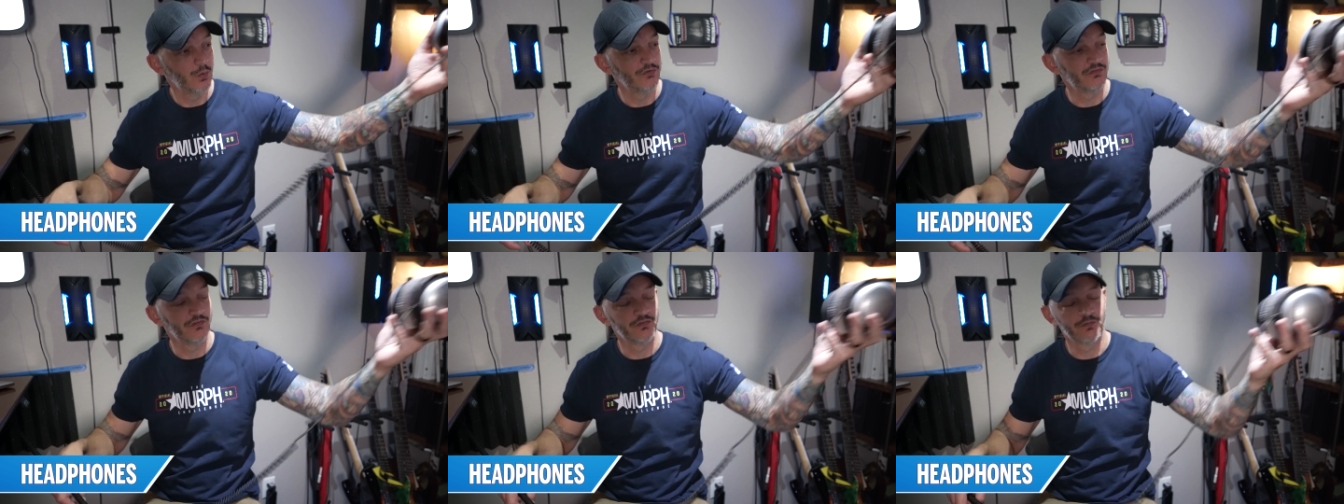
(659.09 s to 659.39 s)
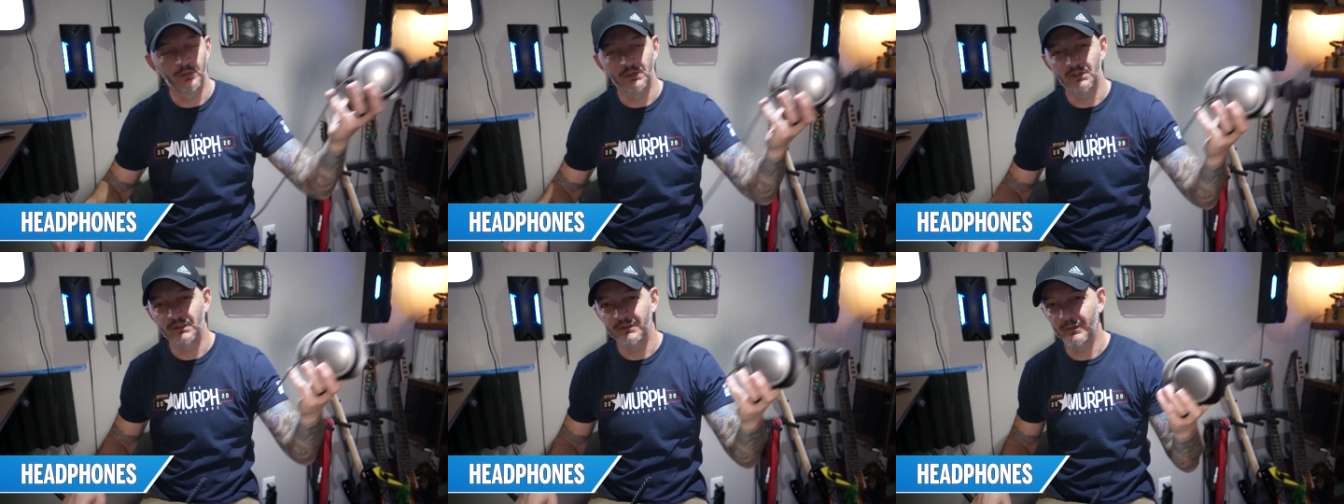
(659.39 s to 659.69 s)
which
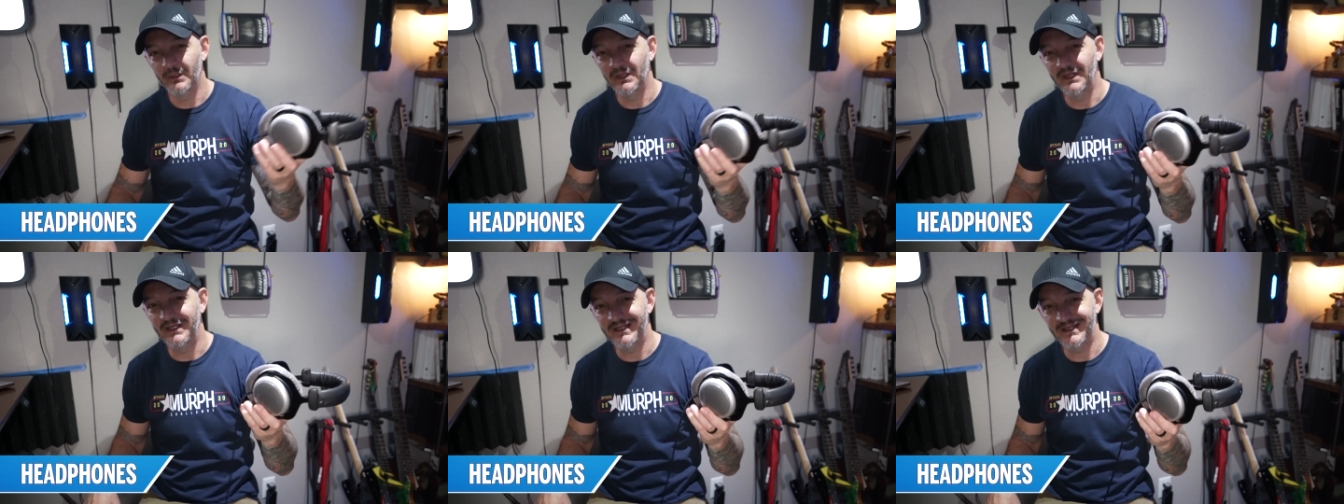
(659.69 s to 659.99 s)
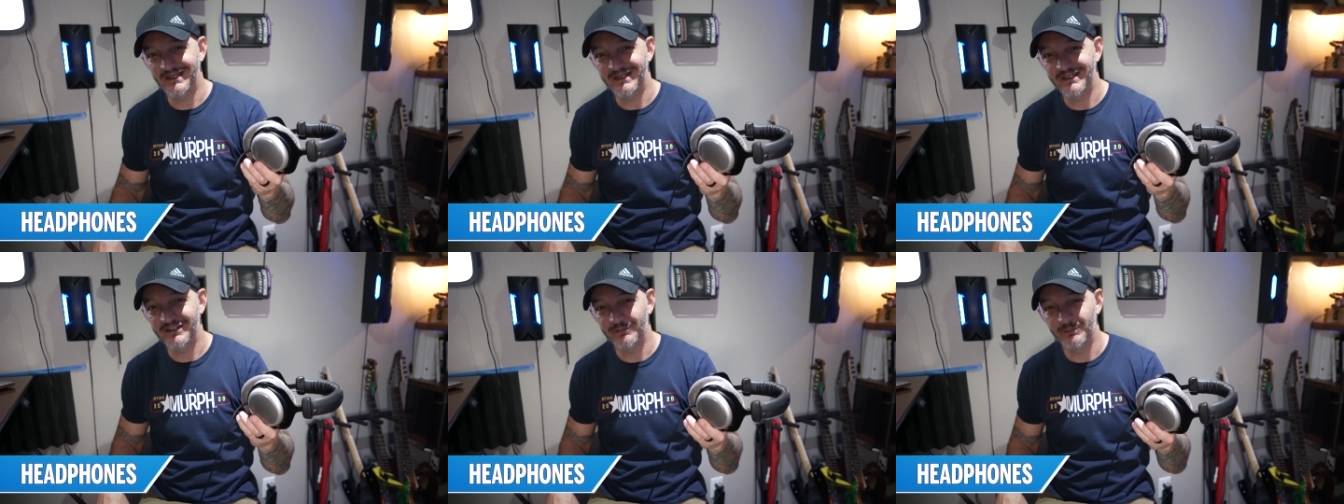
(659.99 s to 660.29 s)
is really, really
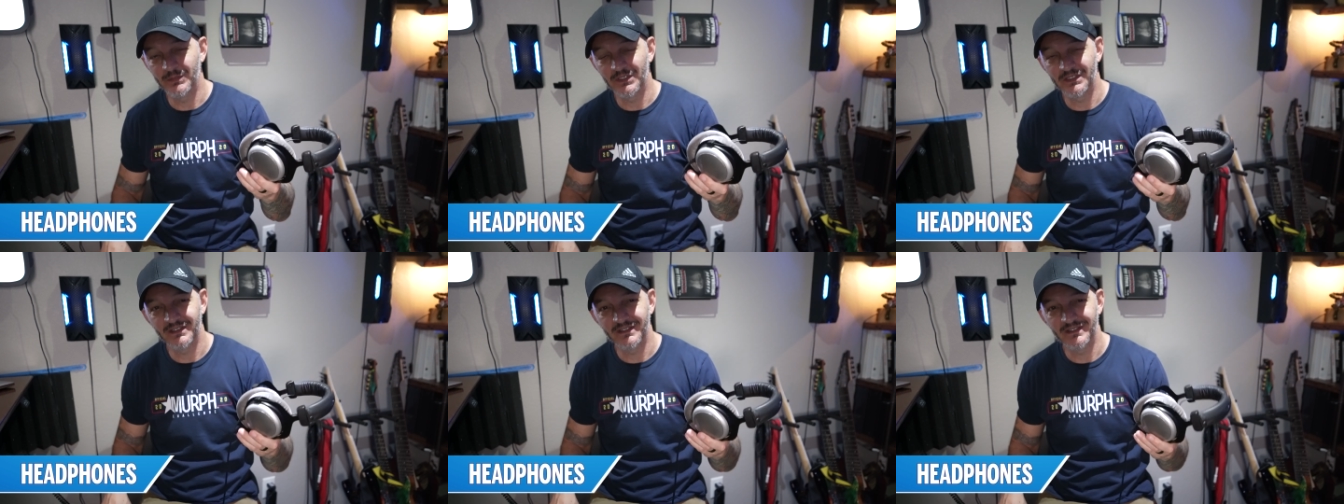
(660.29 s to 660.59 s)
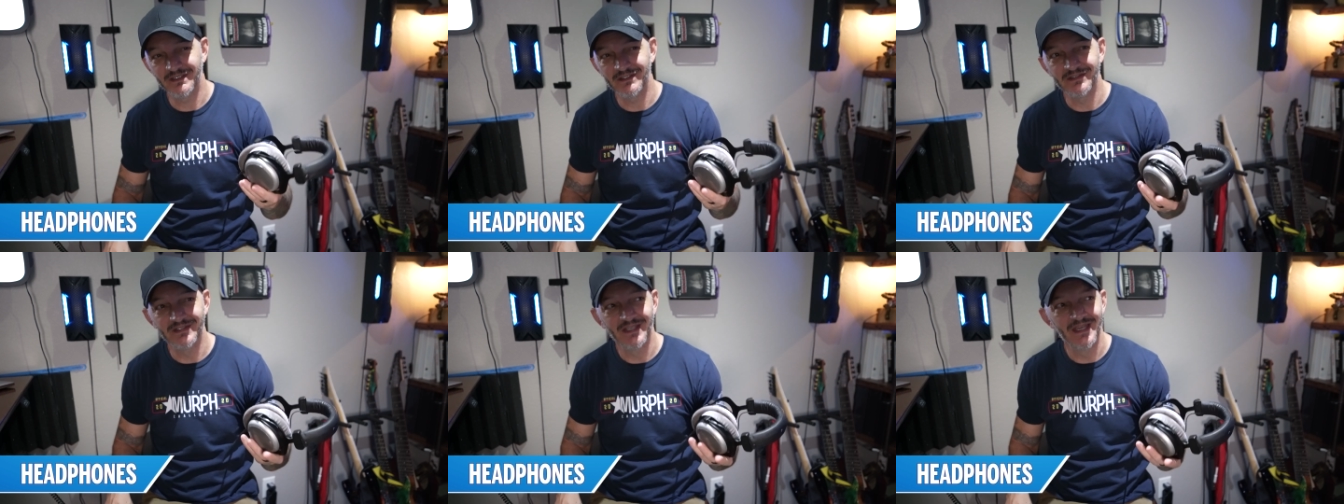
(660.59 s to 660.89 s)
nice
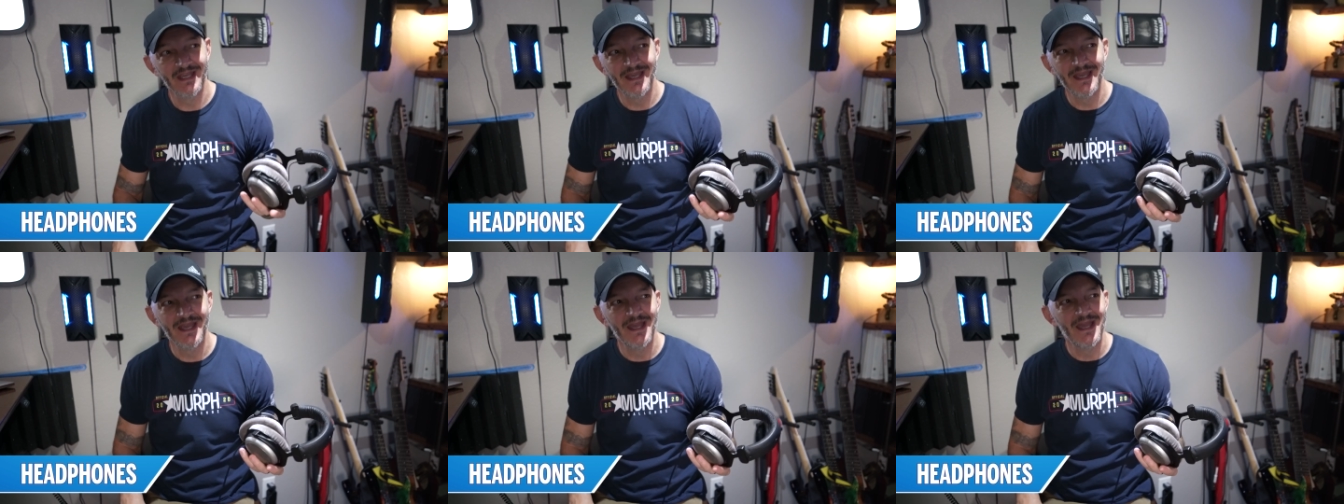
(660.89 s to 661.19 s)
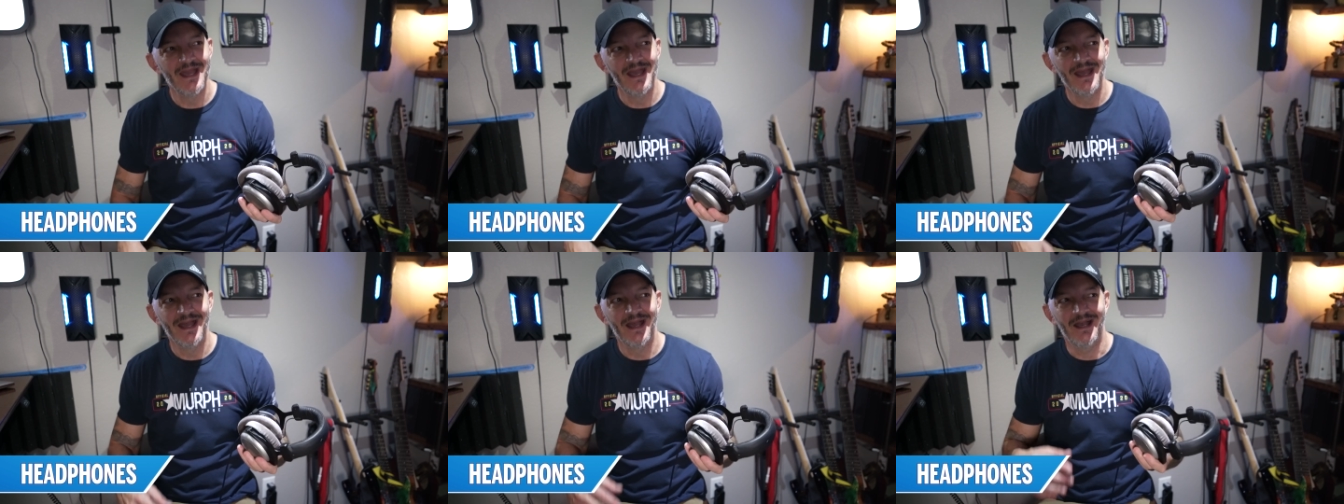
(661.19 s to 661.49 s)
because
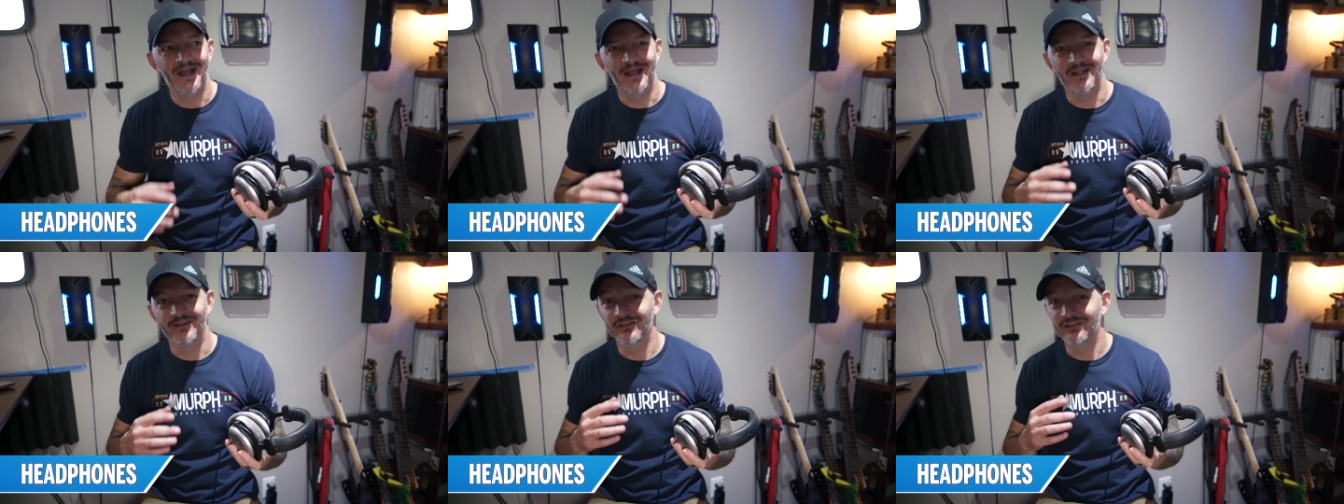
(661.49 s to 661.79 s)
I